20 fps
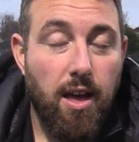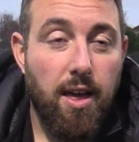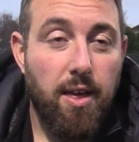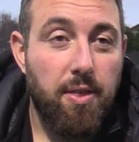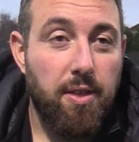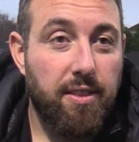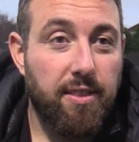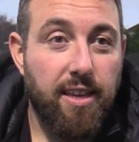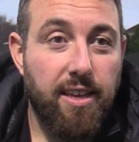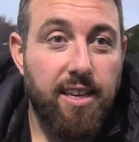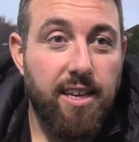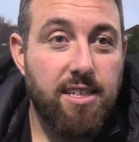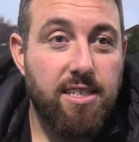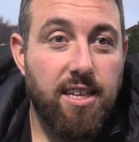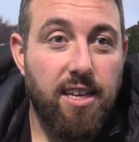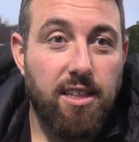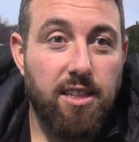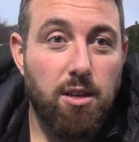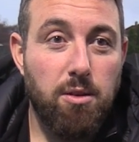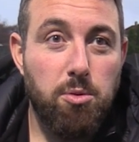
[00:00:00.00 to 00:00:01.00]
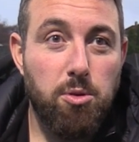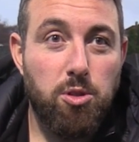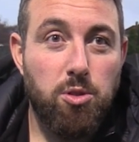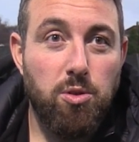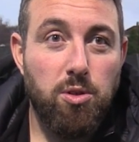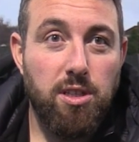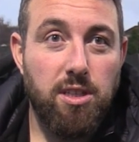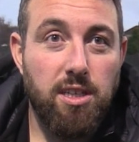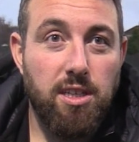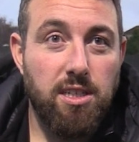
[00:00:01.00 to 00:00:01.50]
I think they just take the
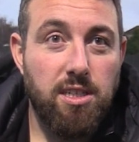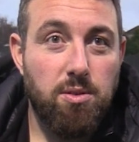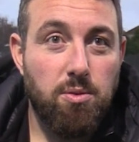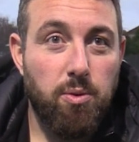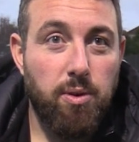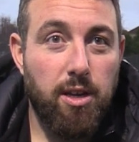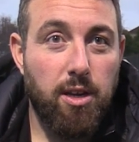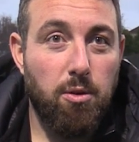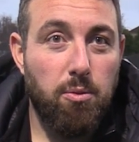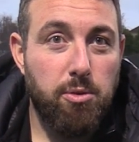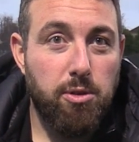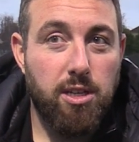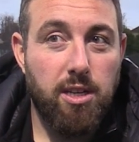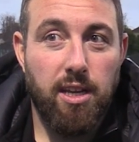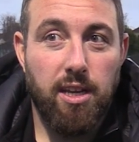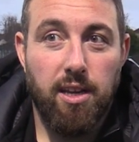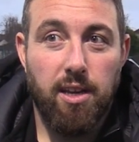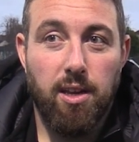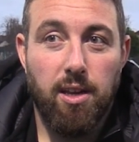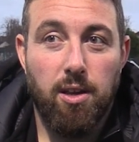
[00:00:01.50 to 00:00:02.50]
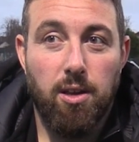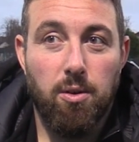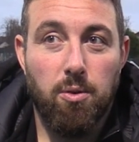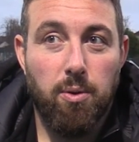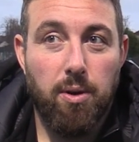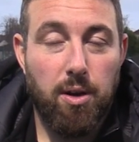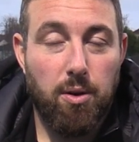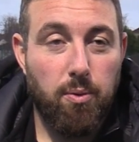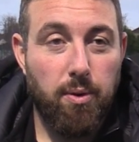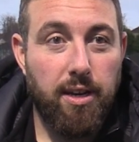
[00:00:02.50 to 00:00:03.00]
opportunities. We obviously
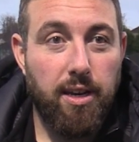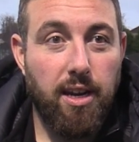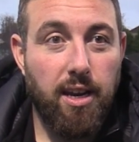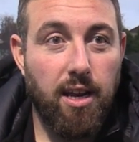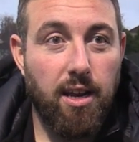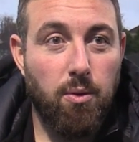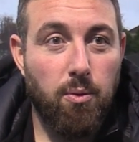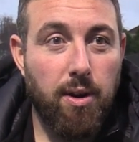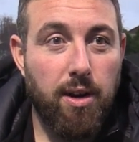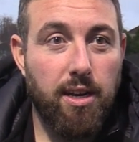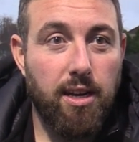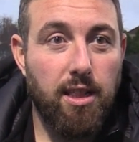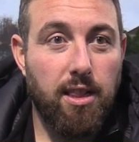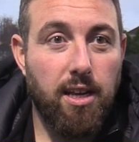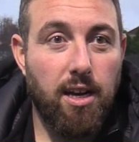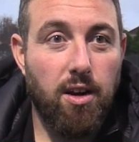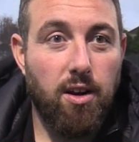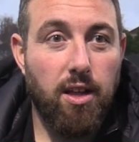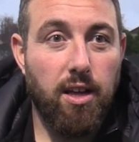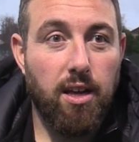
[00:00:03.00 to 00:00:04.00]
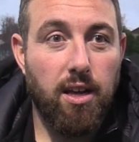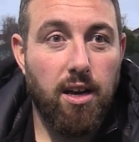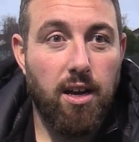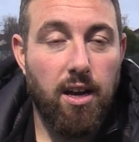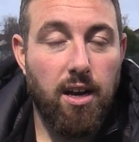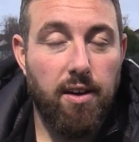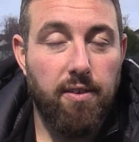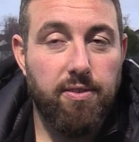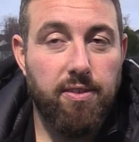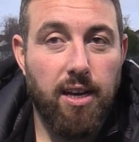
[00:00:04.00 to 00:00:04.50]
were one, one nil down at
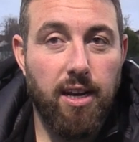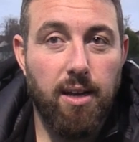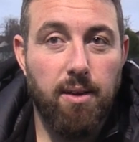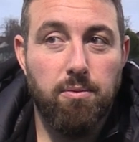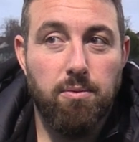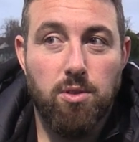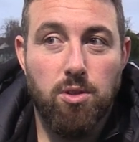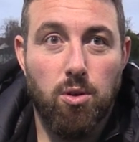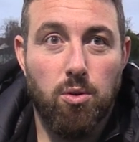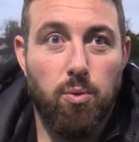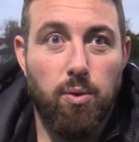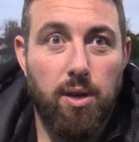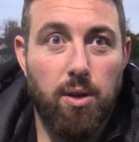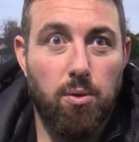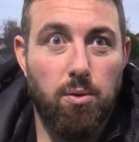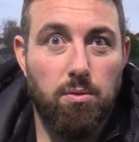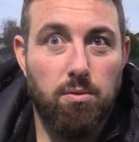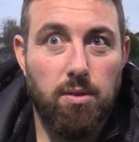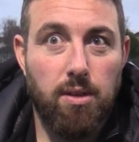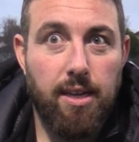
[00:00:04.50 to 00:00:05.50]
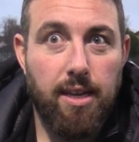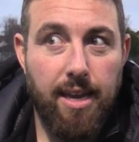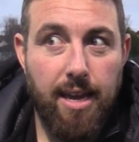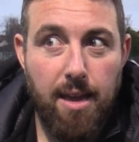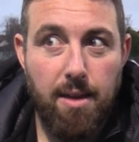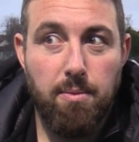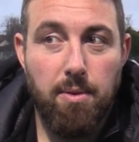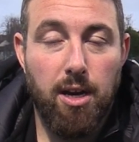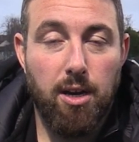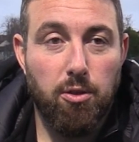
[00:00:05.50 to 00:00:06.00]
halftime, so we
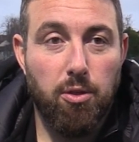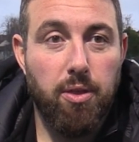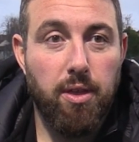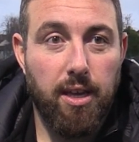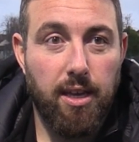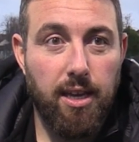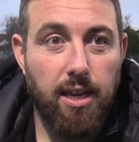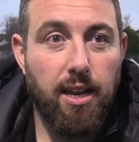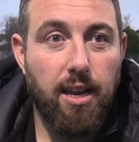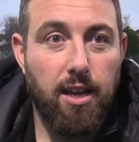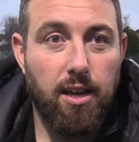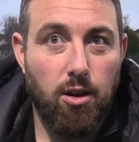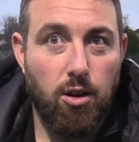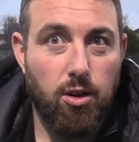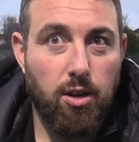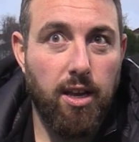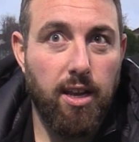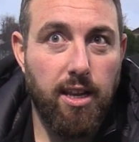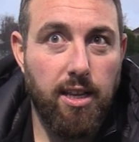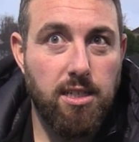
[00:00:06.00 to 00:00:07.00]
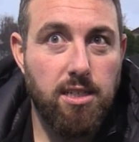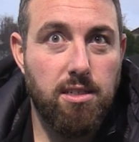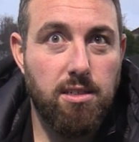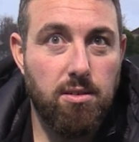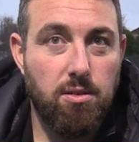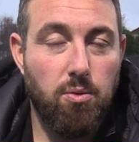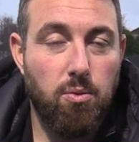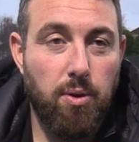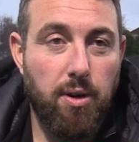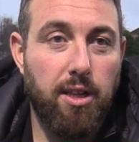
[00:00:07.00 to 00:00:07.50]
came out thinking like, okay,
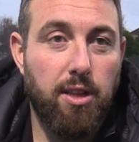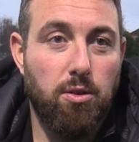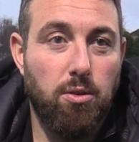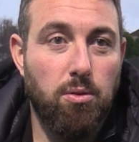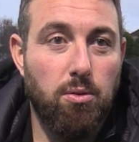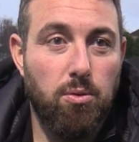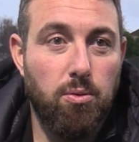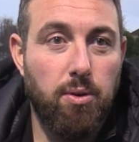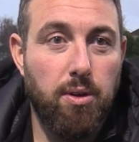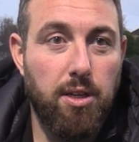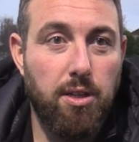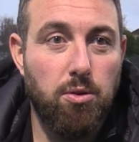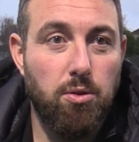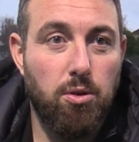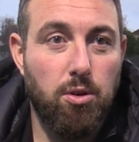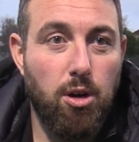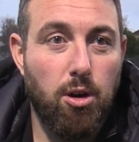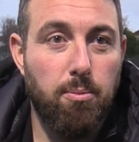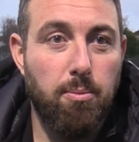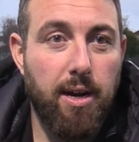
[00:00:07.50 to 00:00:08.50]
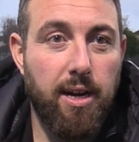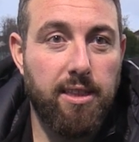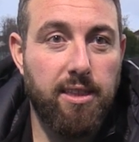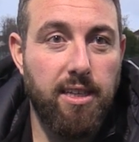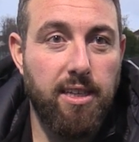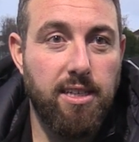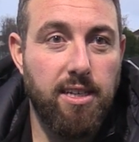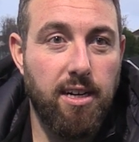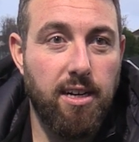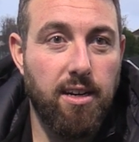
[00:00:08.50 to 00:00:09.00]
let's we need to we need to combat
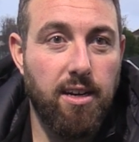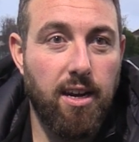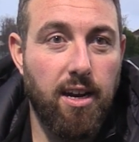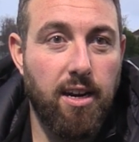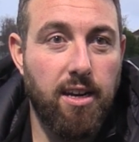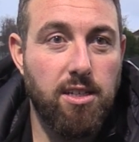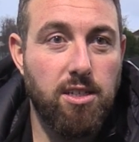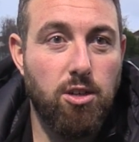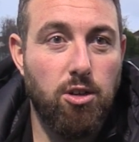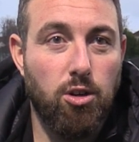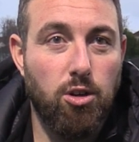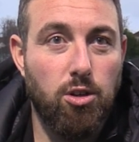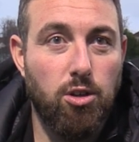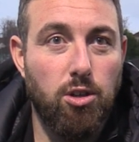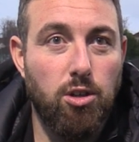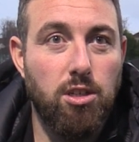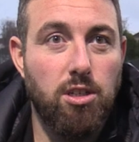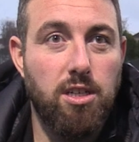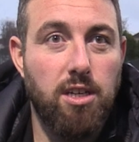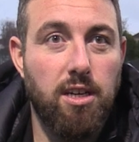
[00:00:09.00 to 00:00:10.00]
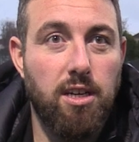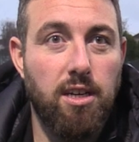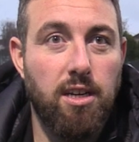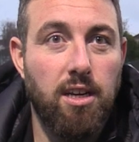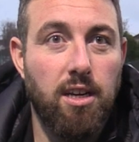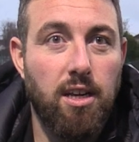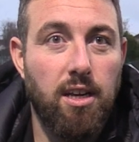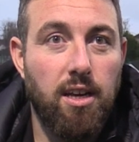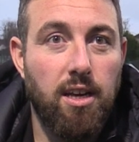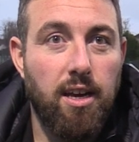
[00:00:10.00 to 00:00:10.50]
this and, and score goals
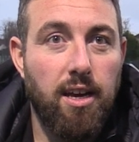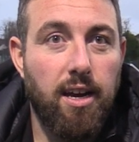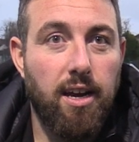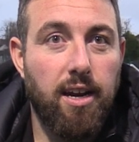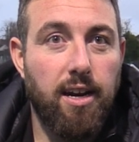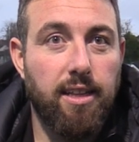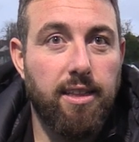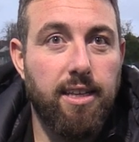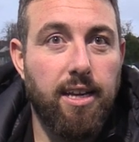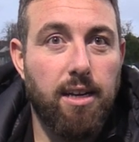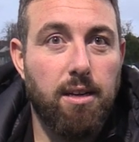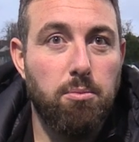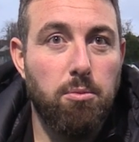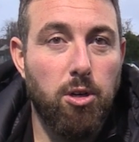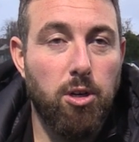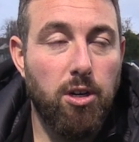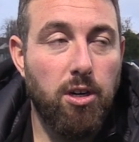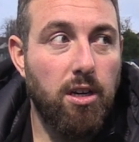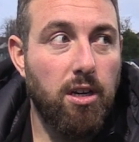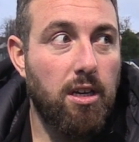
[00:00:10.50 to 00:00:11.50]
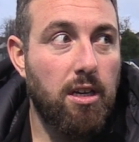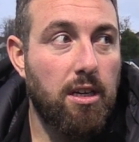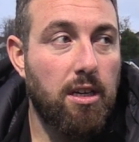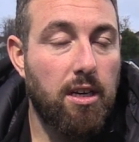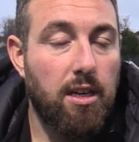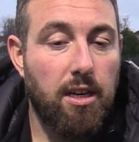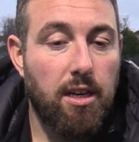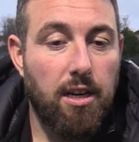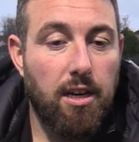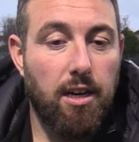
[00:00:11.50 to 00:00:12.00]
and, and attack more,
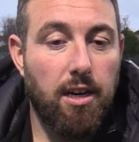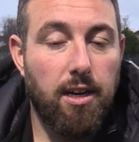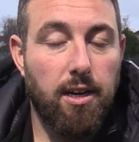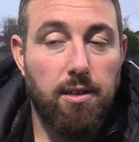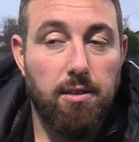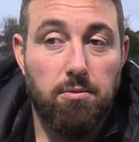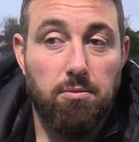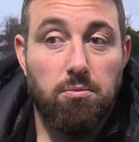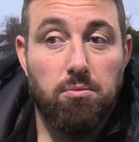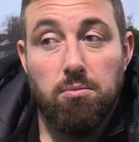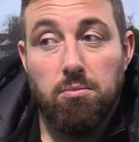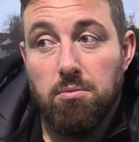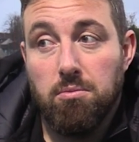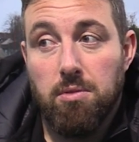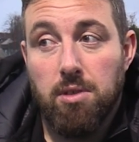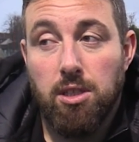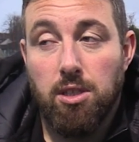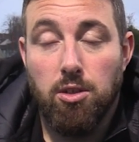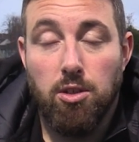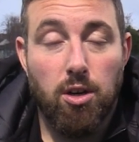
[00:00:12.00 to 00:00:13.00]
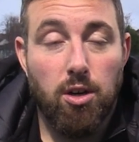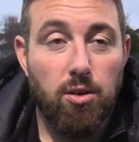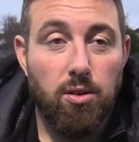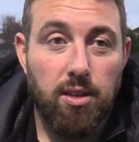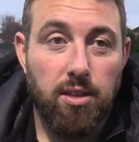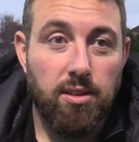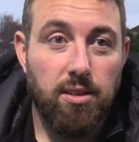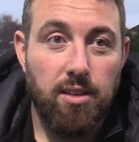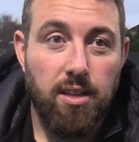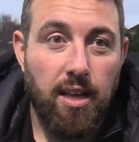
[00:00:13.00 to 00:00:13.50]
um, and, you
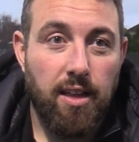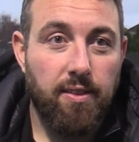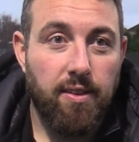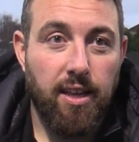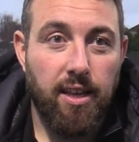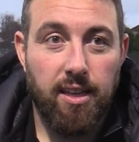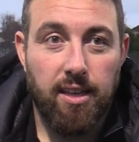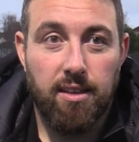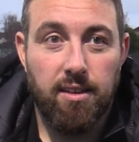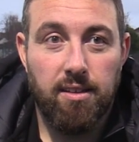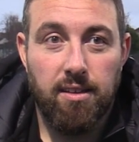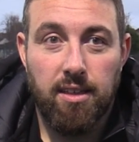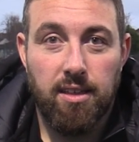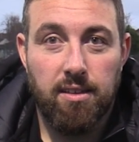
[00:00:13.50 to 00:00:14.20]
know, and and they